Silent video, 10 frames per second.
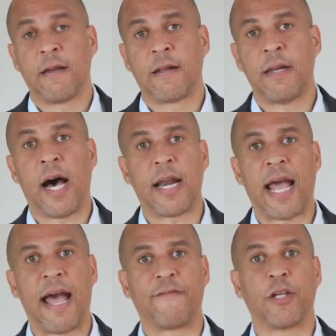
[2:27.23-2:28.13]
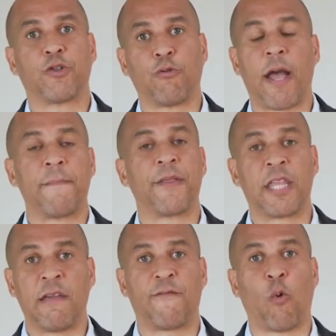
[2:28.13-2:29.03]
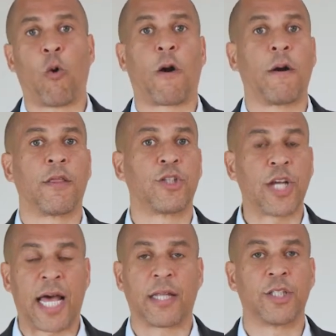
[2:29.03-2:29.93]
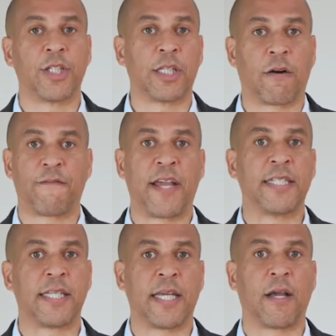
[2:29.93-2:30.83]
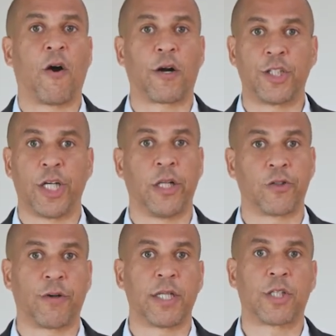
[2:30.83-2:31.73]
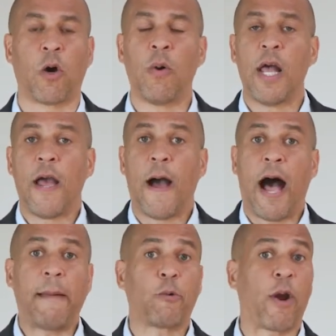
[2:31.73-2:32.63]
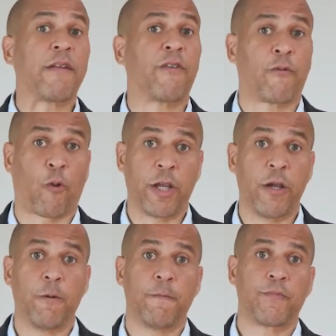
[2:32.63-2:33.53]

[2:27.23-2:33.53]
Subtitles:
not having true empathy for the challenges that are facing our children. So I'm grateful for you.